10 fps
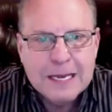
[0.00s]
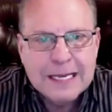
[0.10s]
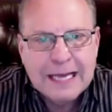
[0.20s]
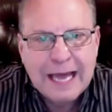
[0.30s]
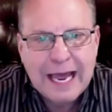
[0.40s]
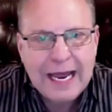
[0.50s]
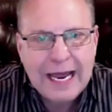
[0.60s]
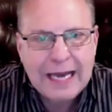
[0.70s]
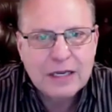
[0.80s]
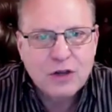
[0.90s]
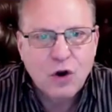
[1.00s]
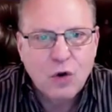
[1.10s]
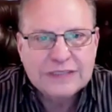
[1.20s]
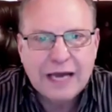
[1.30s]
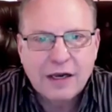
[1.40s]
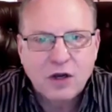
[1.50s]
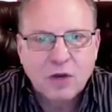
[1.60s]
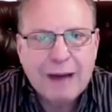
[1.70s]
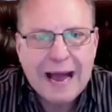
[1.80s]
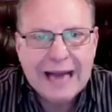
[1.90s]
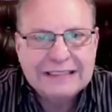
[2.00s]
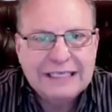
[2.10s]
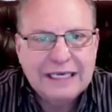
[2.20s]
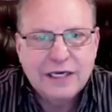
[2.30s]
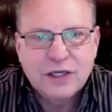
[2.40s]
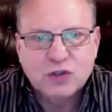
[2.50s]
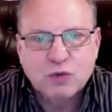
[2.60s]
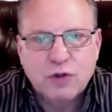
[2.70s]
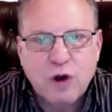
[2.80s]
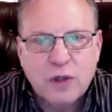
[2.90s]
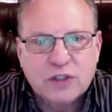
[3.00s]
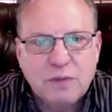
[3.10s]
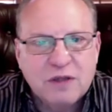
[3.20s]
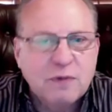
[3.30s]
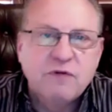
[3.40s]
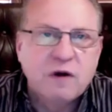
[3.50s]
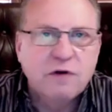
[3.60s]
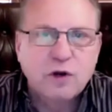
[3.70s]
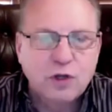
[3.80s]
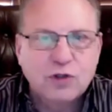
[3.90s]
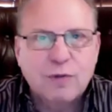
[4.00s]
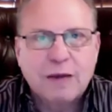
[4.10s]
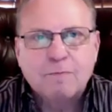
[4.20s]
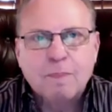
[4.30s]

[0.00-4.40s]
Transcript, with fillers: you know, as I look back at the industry, though, it's been very, very good to me.